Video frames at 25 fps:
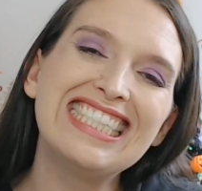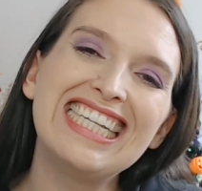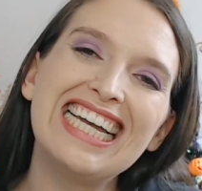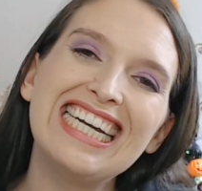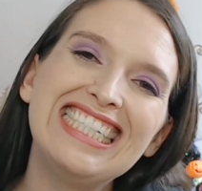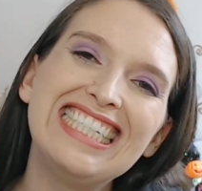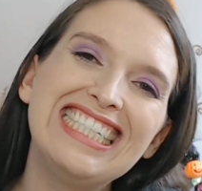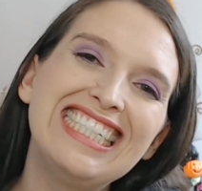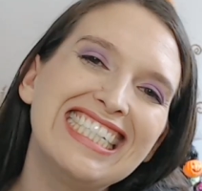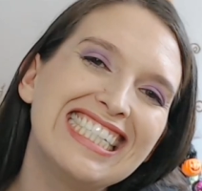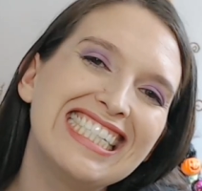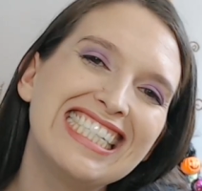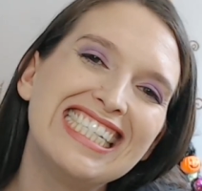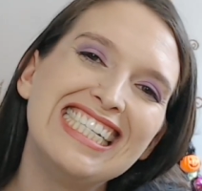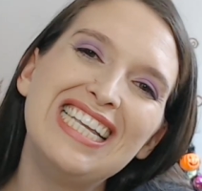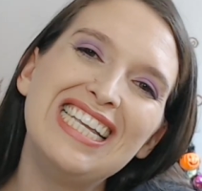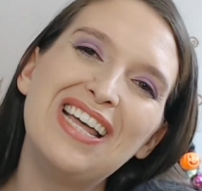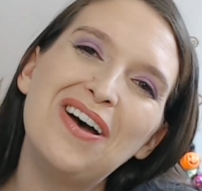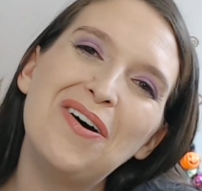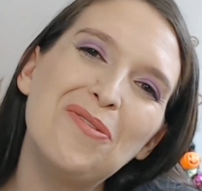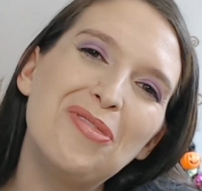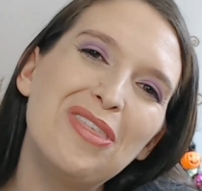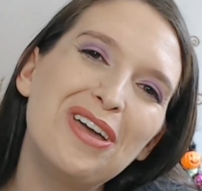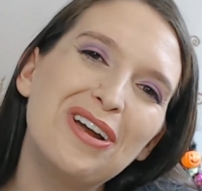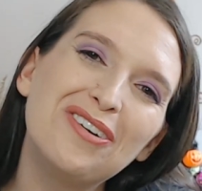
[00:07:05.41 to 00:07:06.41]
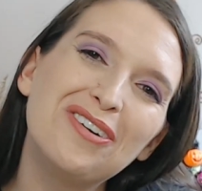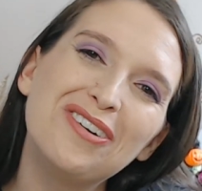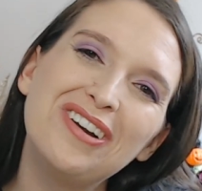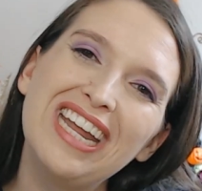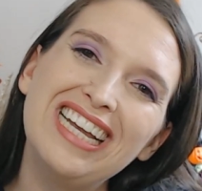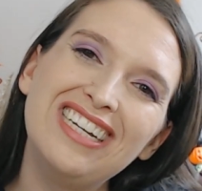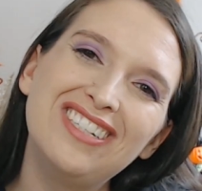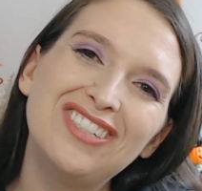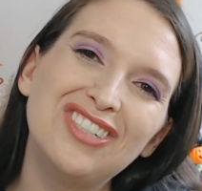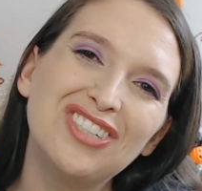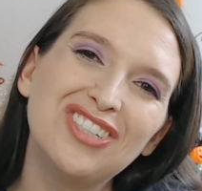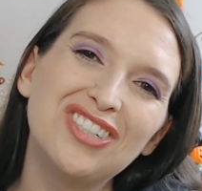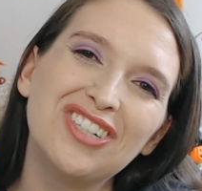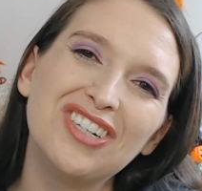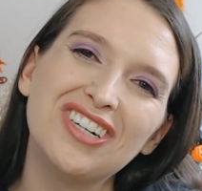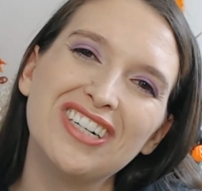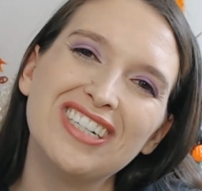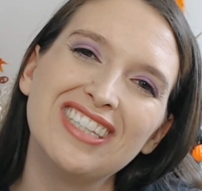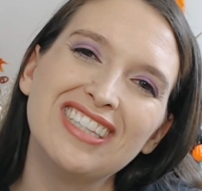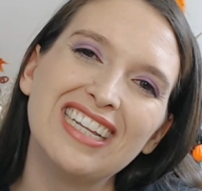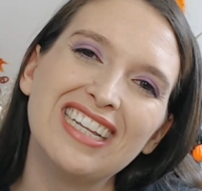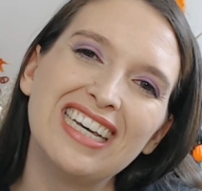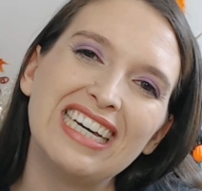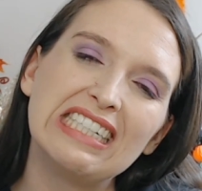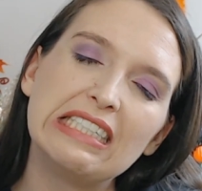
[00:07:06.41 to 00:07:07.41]
Like just know their nature
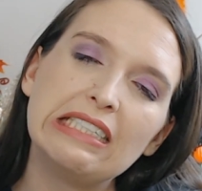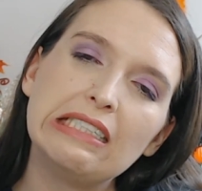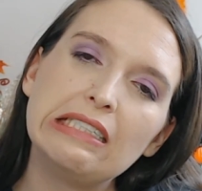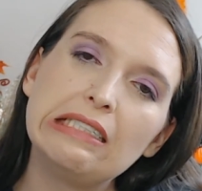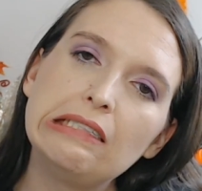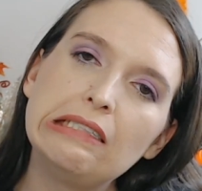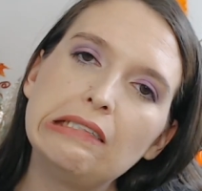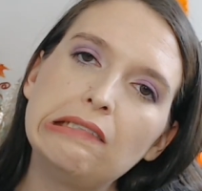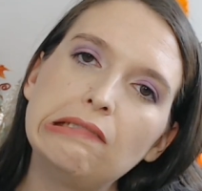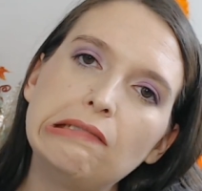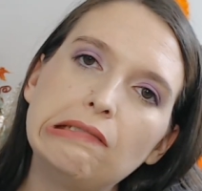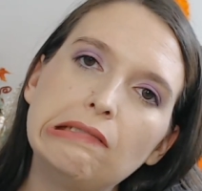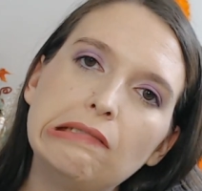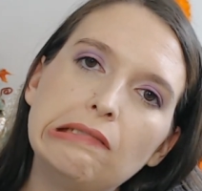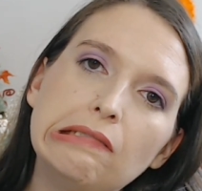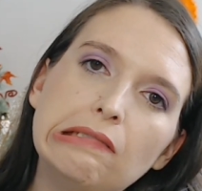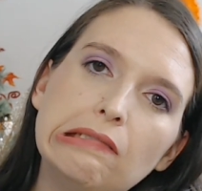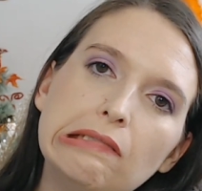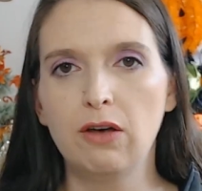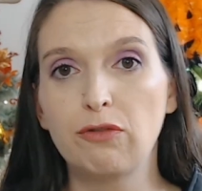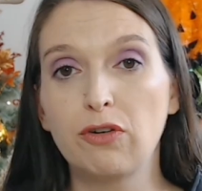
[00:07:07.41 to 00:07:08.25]
and like, mm.